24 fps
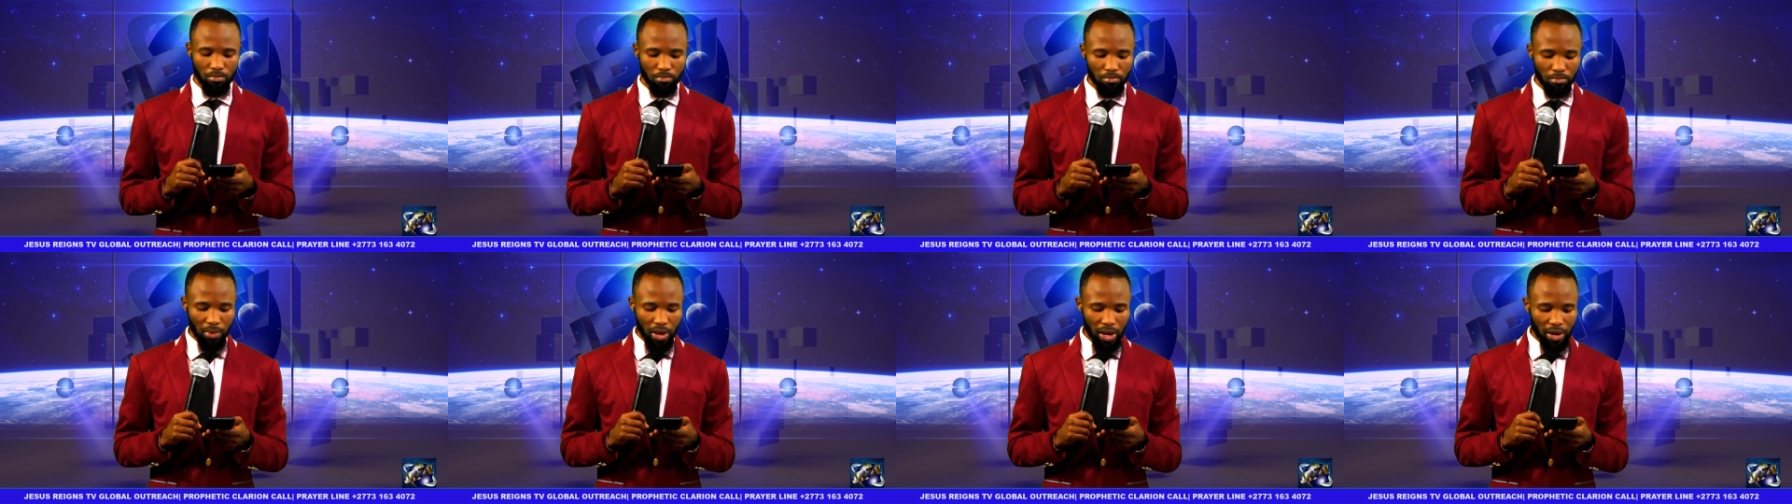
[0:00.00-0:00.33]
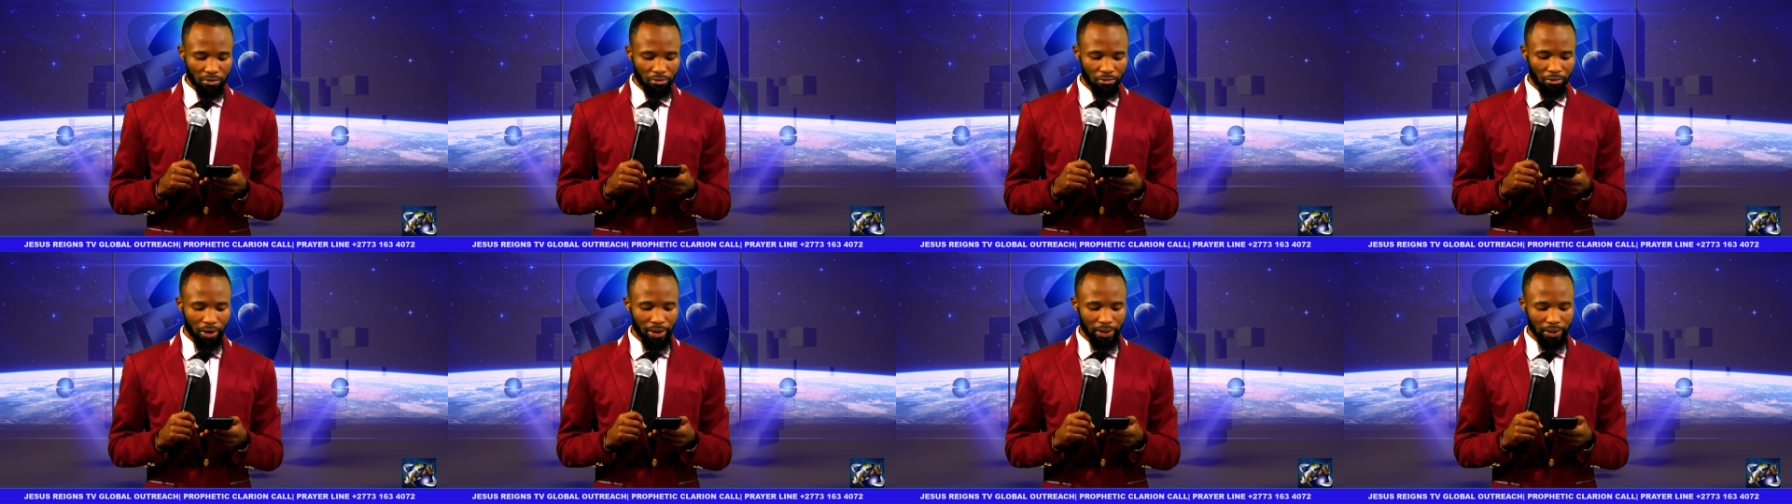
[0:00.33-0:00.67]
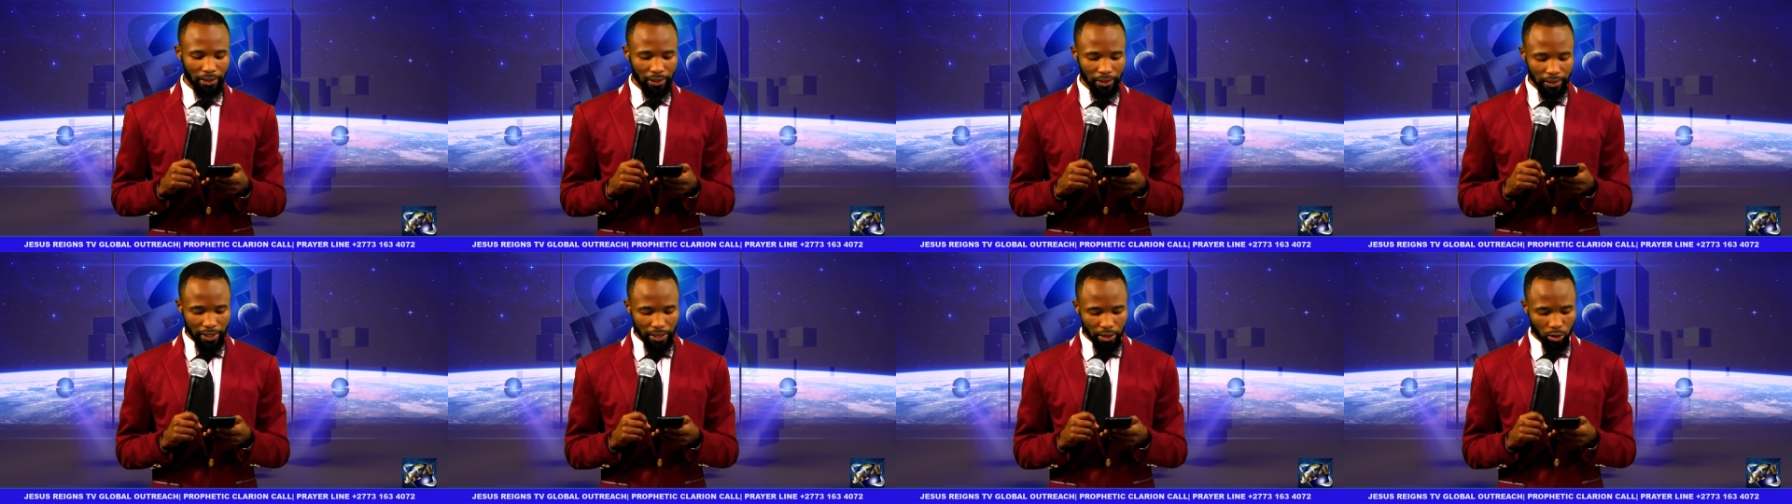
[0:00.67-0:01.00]

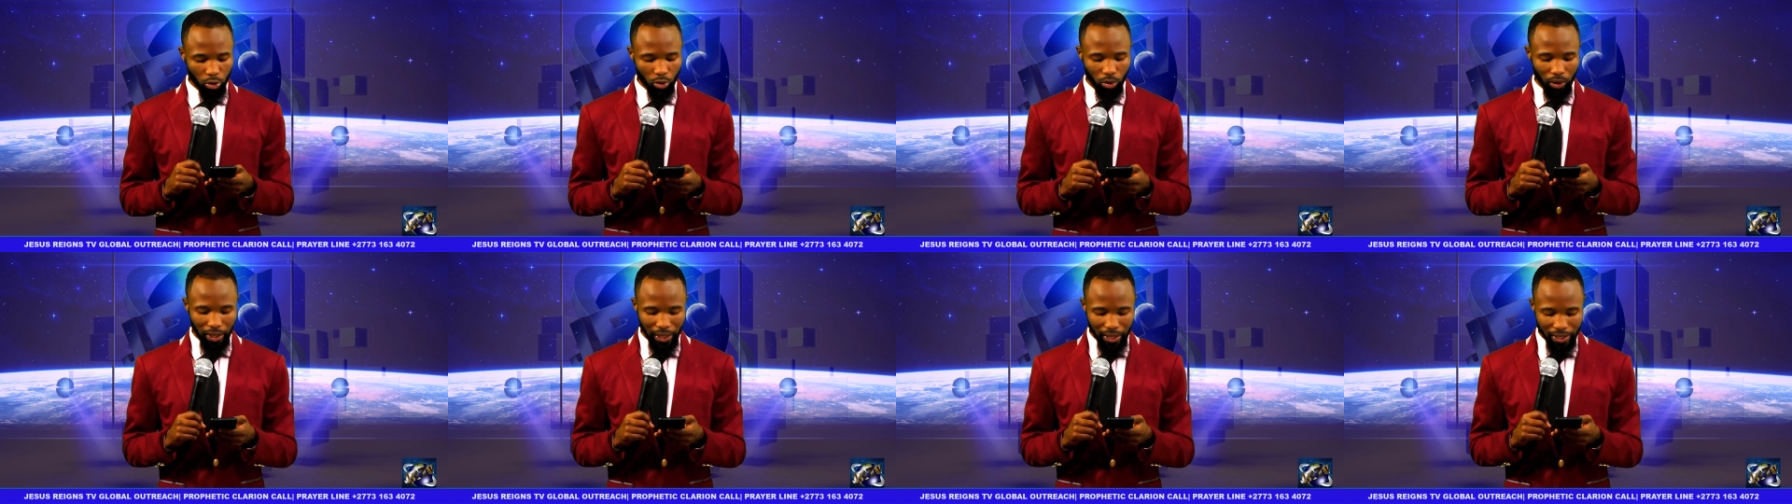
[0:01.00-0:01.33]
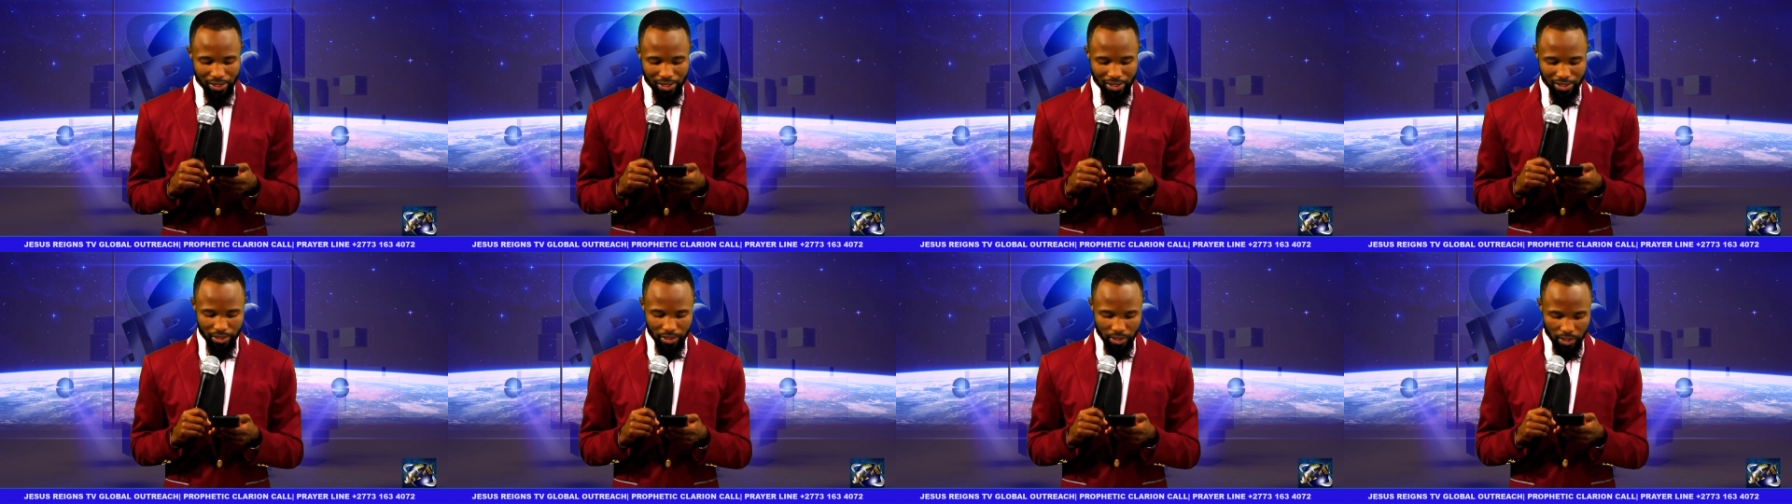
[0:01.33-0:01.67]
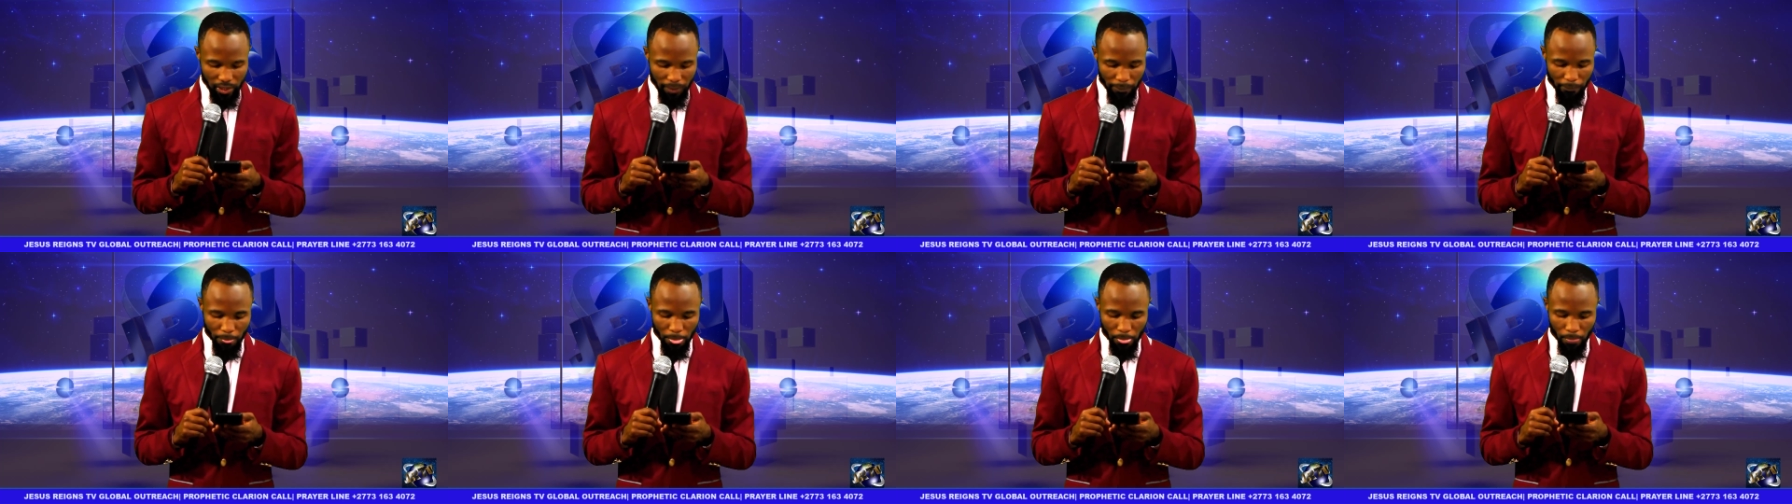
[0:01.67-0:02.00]
Mafanelukazi.